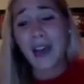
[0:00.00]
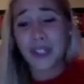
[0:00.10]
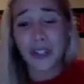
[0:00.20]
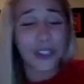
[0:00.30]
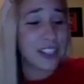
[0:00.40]
after
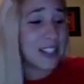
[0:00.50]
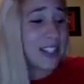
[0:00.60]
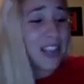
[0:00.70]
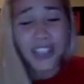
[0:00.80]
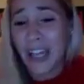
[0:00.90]
your
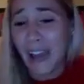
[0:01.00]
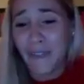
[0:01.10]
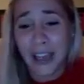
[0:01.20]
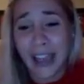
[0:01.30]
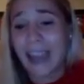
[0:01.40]
session, I
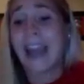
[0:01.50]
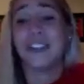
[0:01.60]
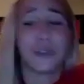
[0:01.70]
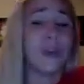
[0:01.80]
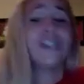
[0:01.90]
felt like I
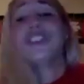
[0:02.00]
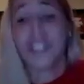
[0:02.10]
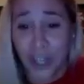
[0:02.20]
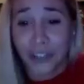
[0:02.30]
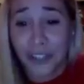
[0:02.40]
just went to
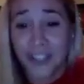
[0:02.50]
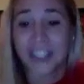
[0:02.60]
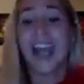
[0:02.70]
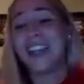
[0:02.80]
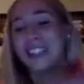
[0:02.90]
church.
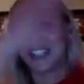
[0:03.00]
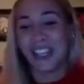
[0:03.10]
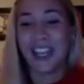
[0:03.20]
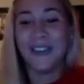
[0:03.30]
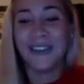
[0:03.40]
Like
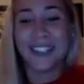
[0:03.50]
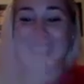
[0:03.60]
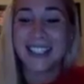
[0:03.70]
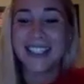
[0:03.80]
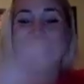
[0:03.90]

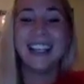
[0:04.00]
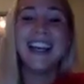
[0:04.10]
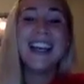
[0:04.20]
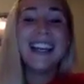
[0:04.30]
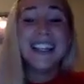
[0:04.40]
she
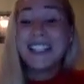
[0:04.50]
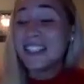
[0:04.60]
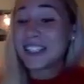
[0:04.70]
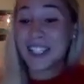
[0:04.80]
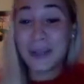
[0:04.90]

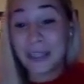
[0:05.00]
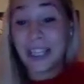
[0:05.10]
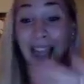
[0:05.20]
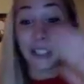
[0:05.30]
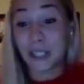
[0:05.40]
was
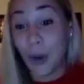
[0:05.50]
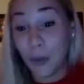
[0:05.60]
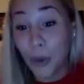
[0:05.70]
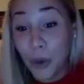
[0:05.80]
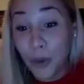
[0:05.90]
like so
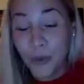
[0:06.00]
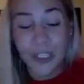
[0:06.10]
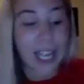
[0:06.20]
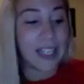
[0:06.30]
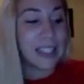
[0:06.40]

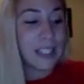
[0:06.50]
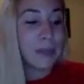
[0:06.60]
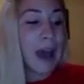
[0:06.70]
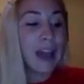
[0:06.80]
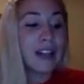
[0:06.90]
moved and
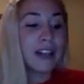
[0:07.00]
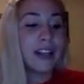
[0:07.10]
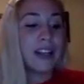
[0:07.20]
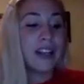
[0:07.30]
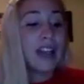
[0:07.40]
inspired,
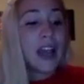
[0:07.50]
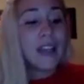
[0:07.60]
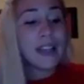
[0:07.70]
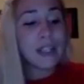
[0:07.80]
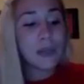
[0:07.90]
and
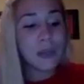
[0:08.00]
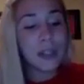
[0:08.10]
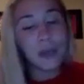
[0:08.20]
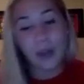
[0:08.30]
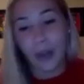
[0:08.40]
that's
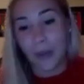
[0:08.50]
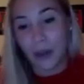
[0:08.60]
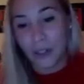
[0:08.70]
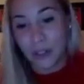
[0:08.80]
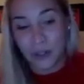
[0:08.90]
really what I
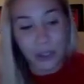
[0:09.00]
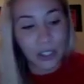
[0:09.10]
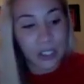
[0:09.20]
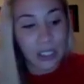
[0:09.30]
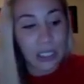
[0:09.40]
want to do,
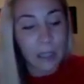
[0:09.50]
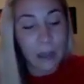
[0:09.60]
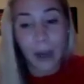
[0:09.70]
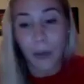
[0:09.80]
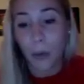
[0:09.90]
is just
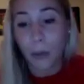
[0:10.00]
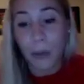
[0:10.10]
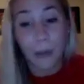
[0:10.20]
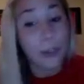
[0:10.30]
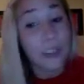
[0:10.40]
inspire more
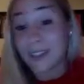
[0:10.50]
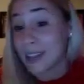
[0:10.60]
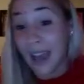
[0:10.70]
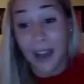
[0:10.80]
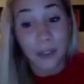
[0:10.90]
people. It
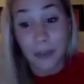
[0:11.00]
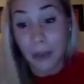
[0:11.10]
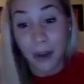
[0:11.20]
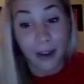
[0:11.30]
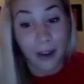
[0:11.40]
doesn't have to be
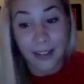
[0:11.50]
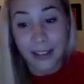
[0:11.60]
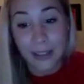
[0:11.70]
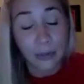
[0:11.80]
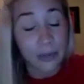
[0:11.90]
about
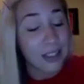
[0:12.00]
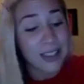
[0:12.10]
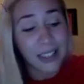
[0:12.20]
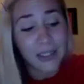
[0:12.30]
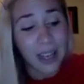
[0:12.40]
autism. It
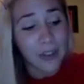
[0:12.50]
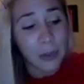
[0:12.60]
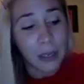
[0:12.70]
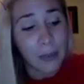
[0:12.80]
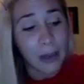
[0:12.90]
doesn't even have
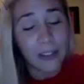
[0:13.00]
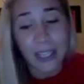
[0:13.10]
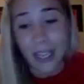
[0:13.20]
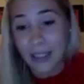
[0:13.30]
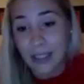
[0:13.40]
to be about
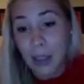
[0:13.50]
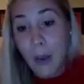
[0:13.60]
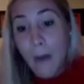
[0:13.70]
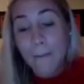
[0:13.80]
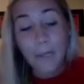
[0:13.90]
dance,
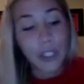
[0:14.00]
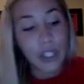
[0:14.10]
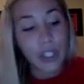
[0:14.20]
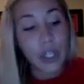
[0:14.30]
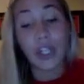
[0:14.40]
but
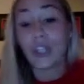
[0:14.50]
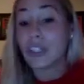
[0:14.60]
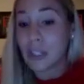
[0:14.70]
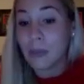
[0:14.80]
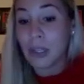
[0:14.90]
just
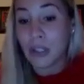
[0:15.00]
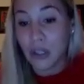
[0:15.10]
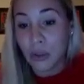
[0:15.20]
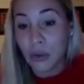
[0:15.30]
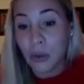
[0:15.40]
learn something
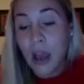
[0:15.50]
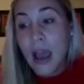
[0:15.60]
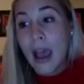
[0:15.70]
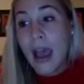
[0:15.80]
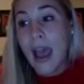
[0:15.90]
new
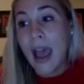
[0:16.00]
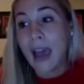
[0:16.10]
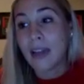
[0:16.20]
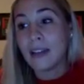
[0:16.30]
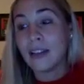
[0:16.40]

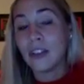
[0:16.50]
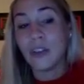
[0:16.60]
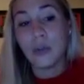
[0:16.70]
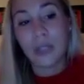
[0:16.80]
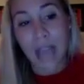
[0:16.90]
and
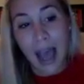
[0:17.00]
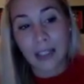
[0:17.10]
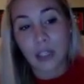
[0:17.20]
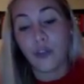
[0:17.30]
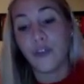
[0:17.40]
use that
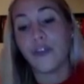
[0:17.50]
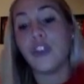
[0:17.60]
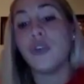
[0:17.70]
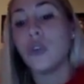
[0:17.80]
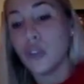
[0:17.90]
to
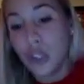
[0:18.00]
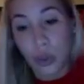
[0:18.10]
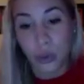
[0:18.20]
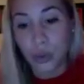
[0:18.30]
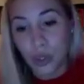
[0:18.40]
fuel
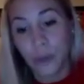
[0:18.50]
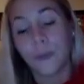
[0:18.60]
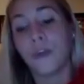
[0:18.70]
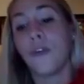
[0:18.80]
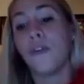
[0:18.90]
you to
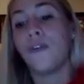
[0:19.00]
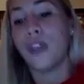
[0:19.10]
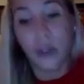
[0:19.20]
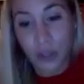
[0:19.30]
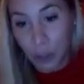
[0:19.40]

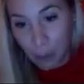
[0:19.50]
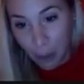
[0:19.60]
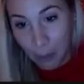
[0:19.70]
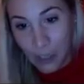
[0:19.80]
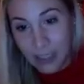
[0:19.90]
fulfill your
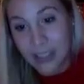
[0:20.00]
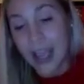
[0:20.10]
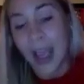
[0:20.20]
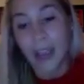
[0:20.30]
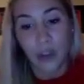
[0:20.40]
purpose
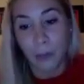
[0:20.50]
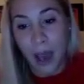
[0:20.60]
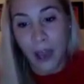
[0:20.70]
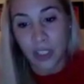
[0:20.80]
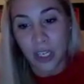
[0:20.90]
and your
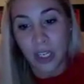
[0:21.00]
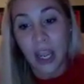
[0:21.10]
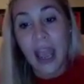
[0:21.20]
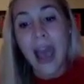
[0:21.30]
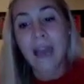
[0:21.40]
passion
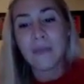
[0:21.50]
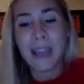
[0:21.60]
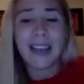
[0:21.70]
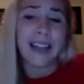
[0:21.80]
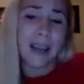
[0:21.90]
and
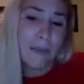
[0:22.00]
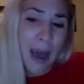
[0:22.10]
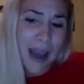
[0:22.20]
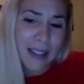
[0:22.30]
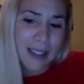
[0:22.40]
make an
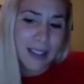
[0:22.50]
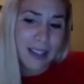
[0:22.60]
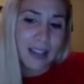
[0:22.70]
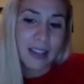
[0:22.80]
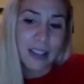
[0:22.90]
impact
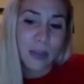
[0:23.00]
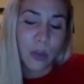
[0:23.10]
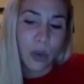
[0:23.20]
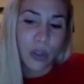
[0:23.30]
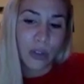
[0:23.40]
in this
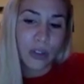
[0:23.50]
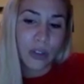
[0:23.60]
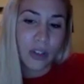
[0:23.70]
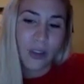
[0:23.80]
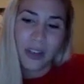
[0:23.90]
world,
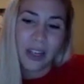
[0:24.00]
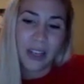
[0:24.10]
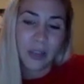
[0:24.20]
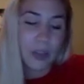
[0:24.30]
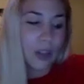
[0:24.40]

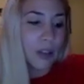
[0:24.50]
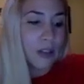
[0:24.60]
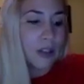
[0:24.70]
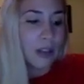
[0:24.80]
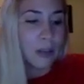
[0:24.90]
connect with
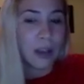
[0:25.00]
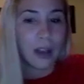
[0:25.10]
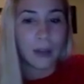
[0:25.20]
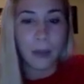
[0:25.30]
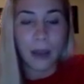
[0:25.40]
others and make
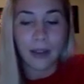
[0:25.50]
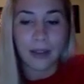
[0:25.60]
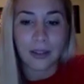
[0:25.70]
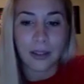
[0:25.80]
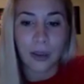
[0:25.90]
an
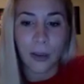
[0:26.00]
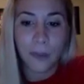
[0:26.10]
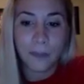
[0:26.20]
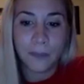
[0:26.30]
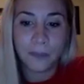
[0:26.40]
impact.
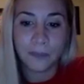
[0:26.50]
So.